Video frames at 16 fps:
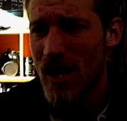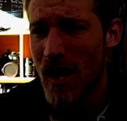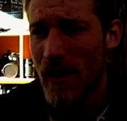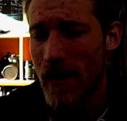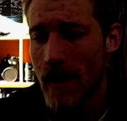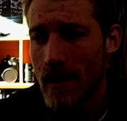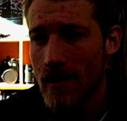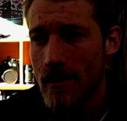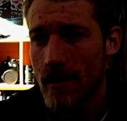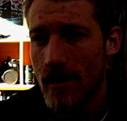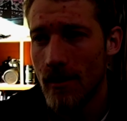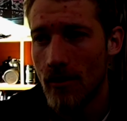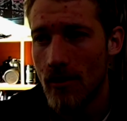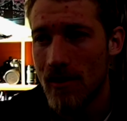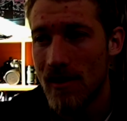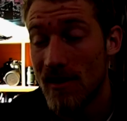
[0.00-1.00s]
I think the
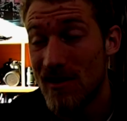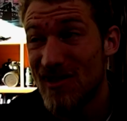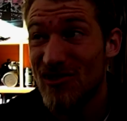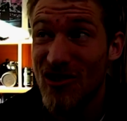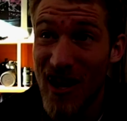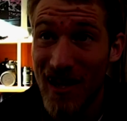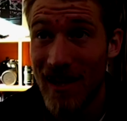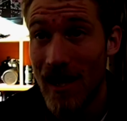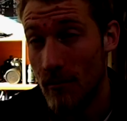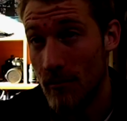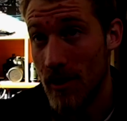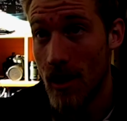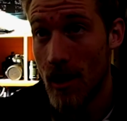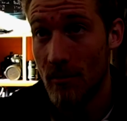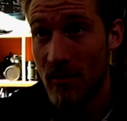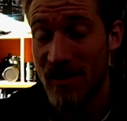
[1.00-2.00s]
nurses tried to get
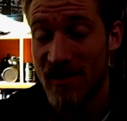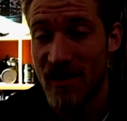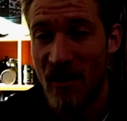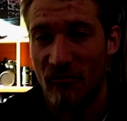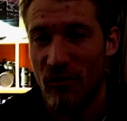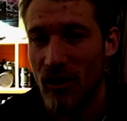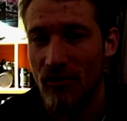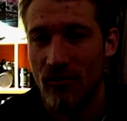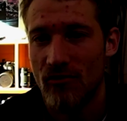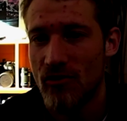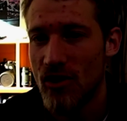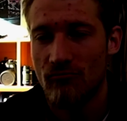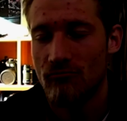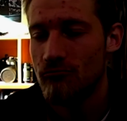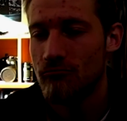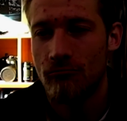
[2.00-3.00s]
me up and stuff, but it was
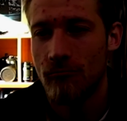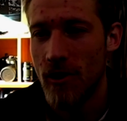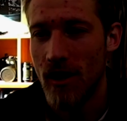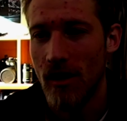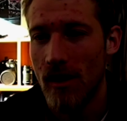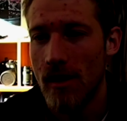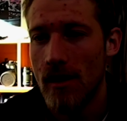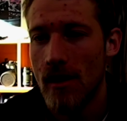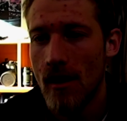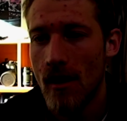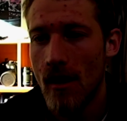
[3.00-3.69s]
just really